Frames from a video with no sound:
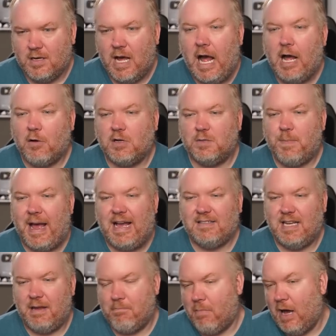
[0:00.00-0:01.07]
Congress
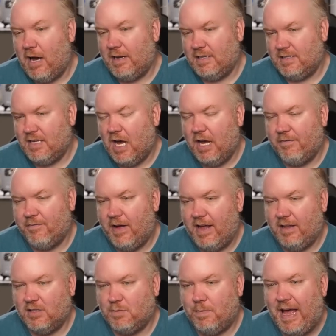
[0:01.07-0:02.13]
passed a modest gun
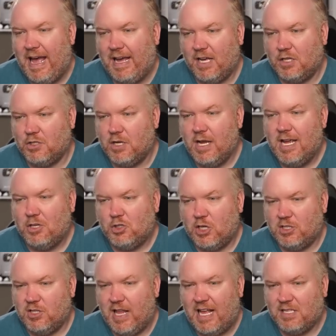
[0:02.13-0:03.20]
violence package
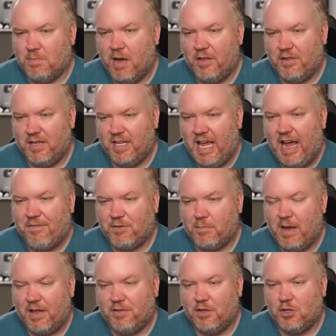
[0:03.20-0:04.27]
just last month in the
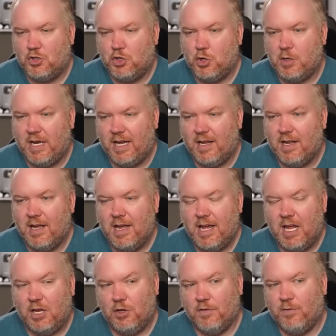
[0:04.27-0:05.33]
aftermath of the shooting
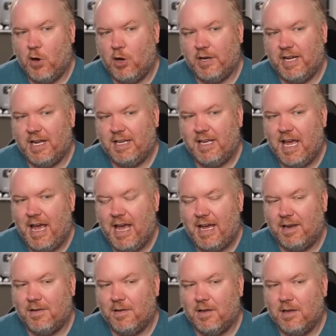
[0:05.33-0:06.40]
in Uvalde.
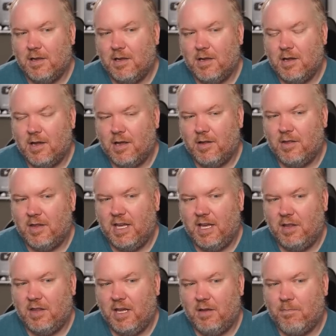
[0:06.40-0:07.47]
Again,
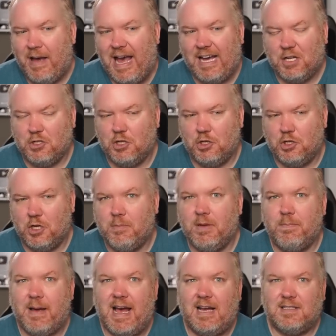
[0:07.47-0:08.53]
the, the package you should
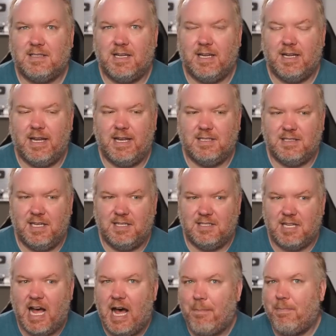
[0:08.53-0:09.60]
be passing is the
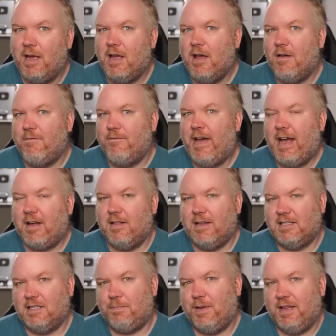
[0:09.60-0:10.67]
Stop
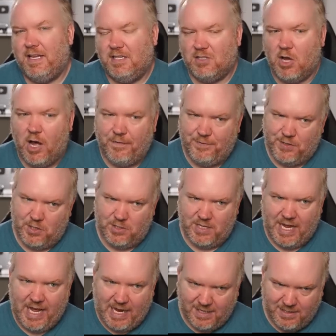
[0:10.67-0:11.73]
Feckless Police
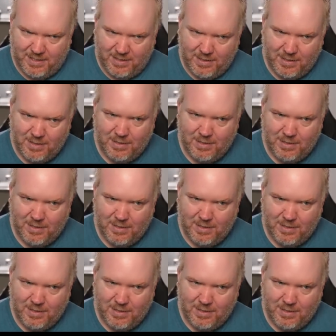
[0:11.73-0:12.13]
Officers Act.